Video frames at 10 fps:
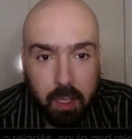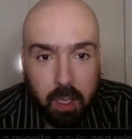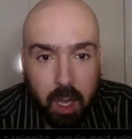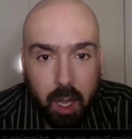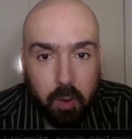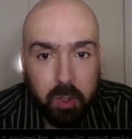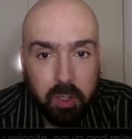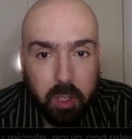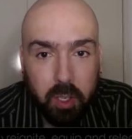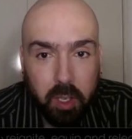I've
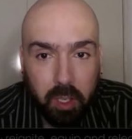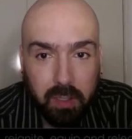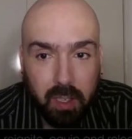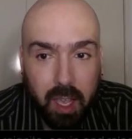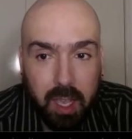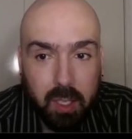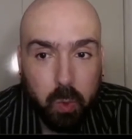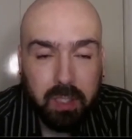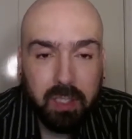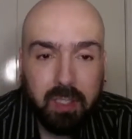also got, as
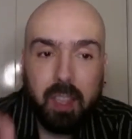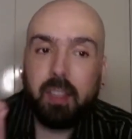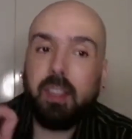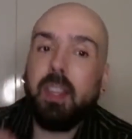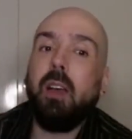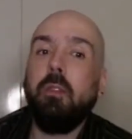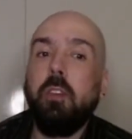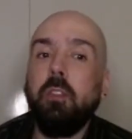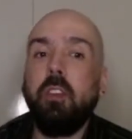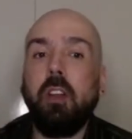we stated now, I've
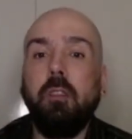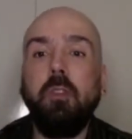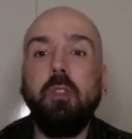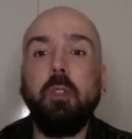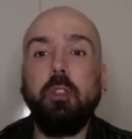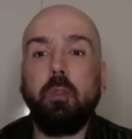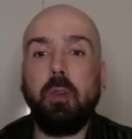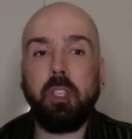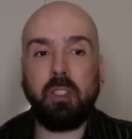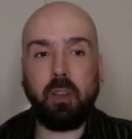also got a few more
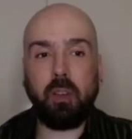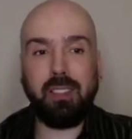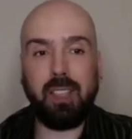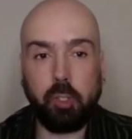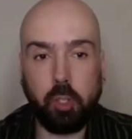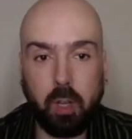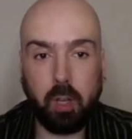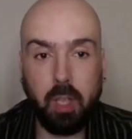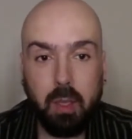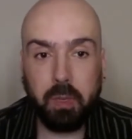scriptures I want to touch on.
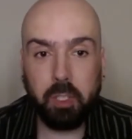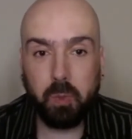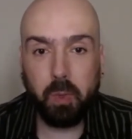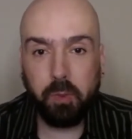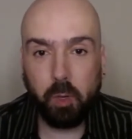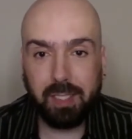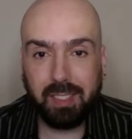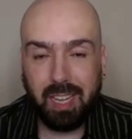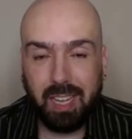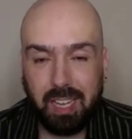But just before I
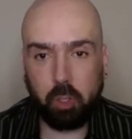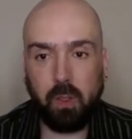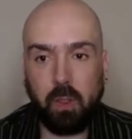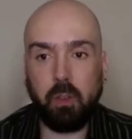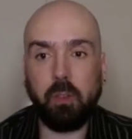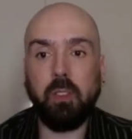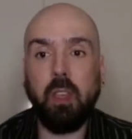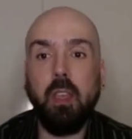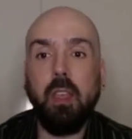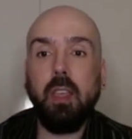touch on those,
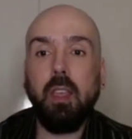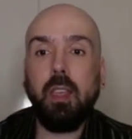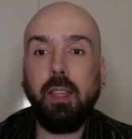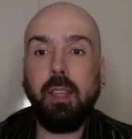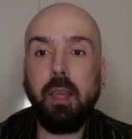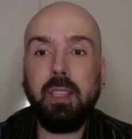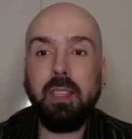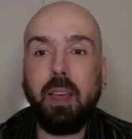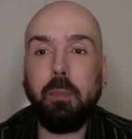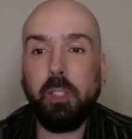let me
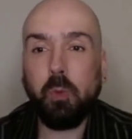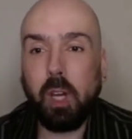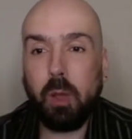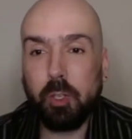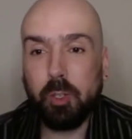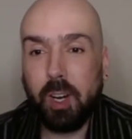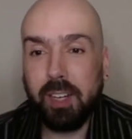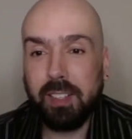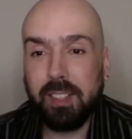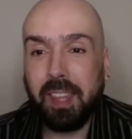establish what I was trying to
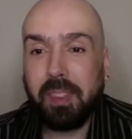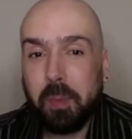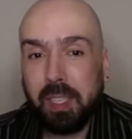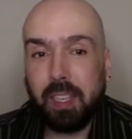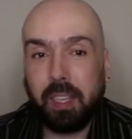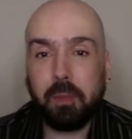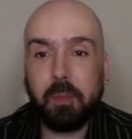say at the beginning.